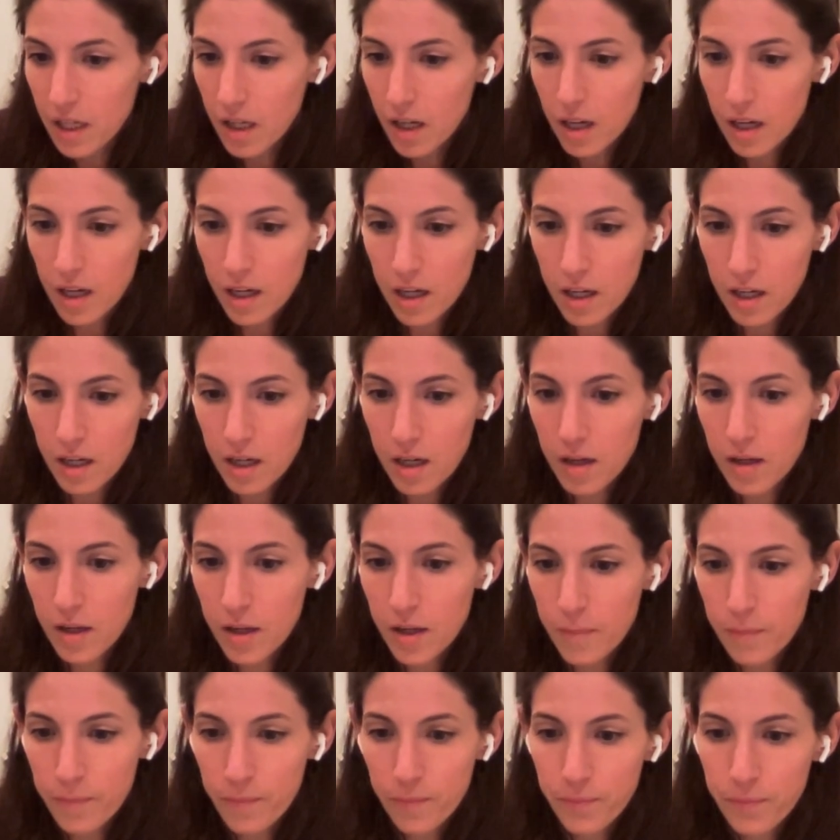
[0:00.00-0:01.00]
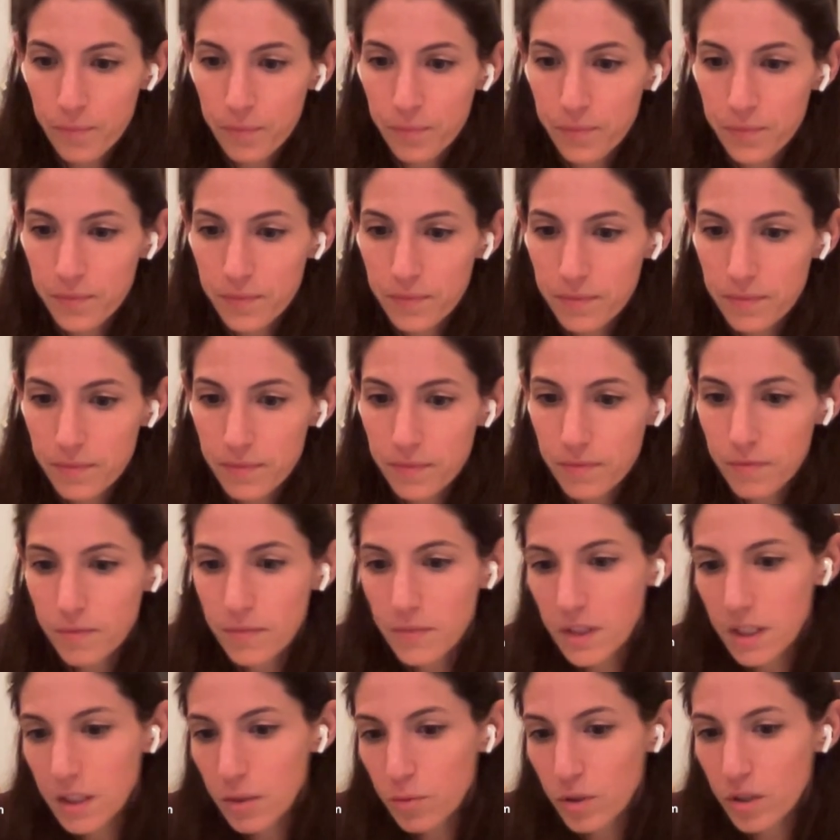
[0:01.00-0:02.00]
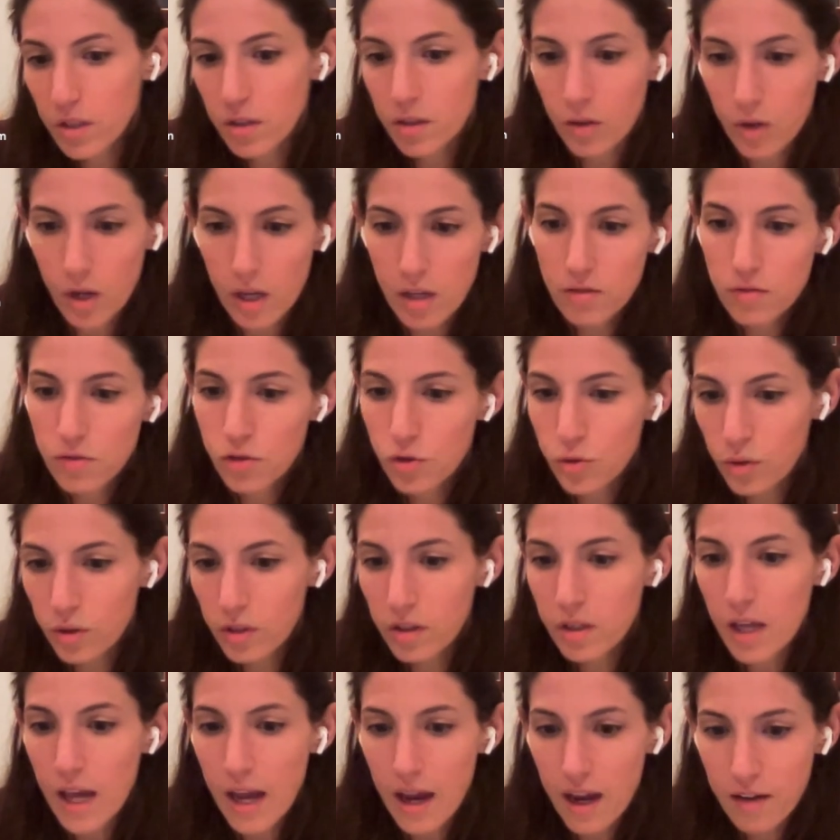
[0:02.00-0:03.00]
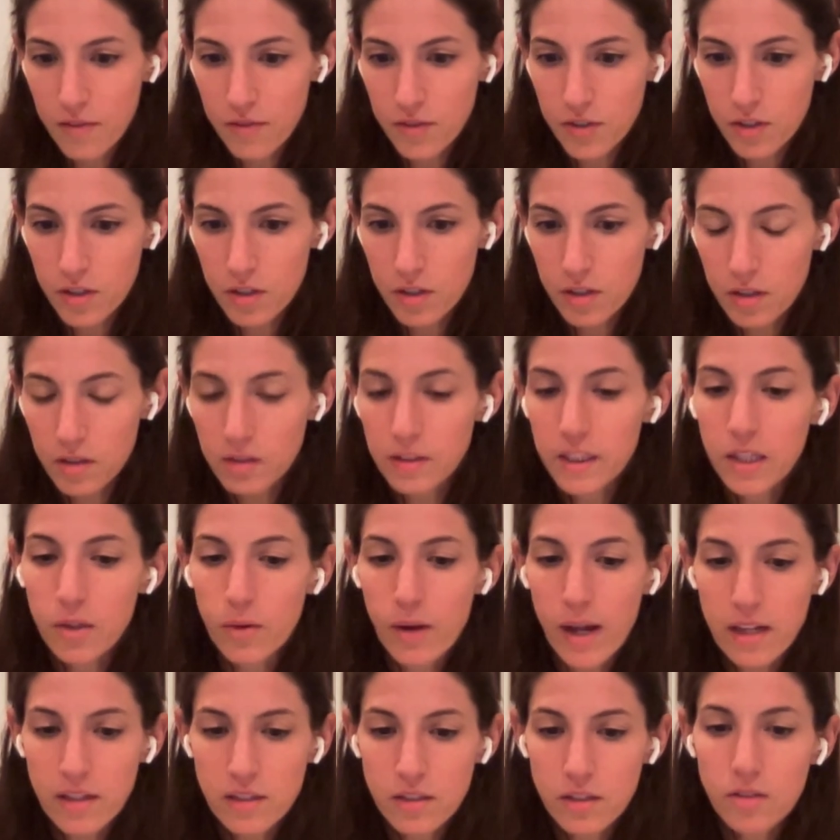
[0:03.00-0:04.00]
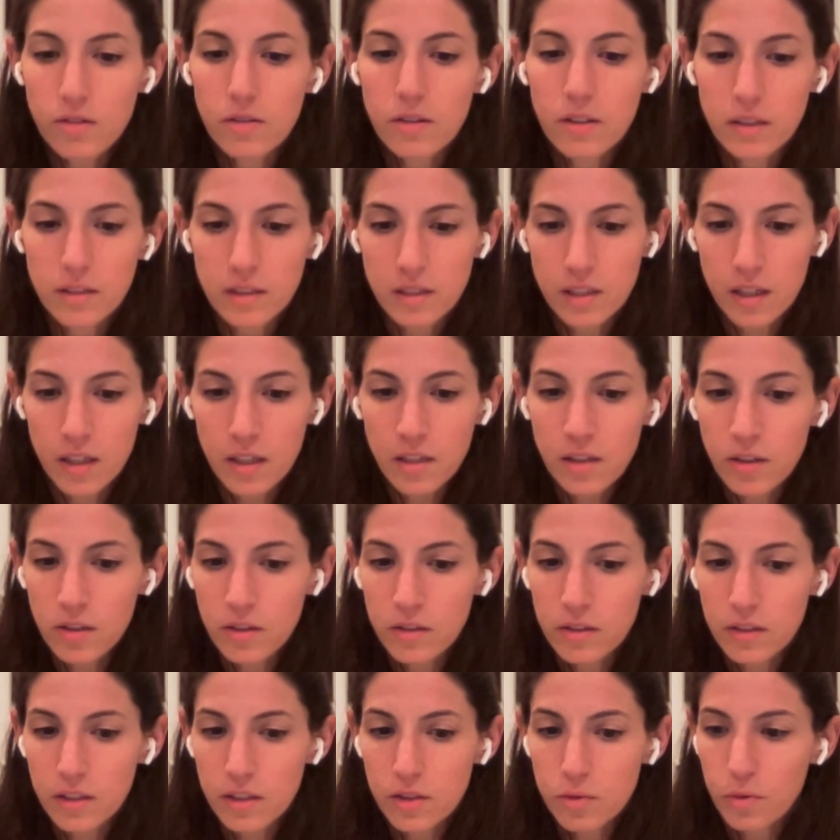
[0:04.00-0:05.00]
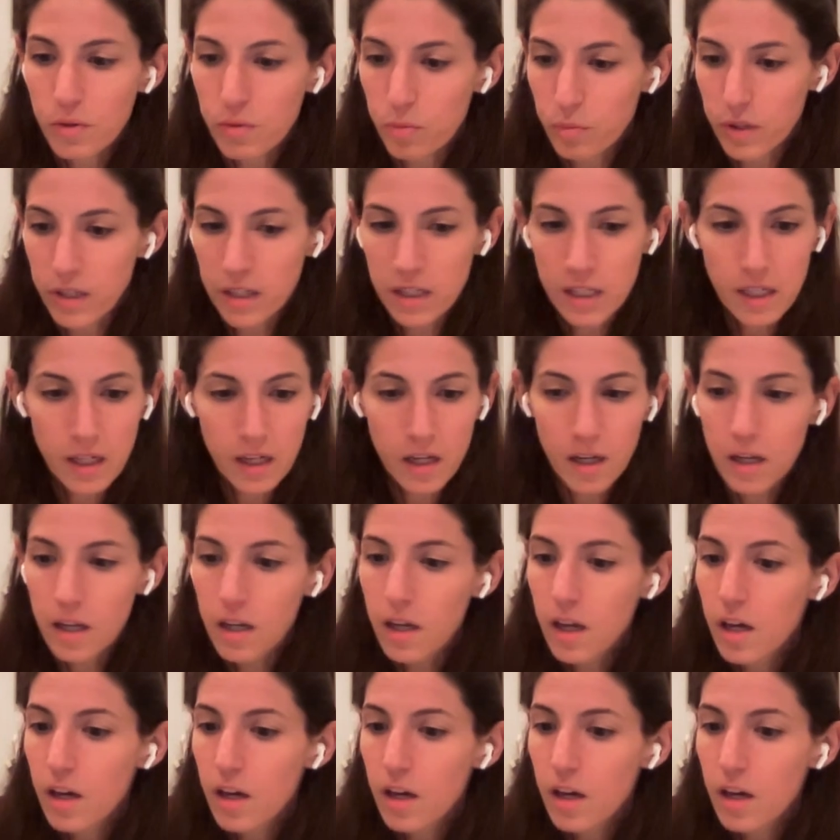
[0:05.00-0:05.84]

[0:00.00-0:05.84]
Okay, shortly after, Leo executed a 10-year lease with Juanita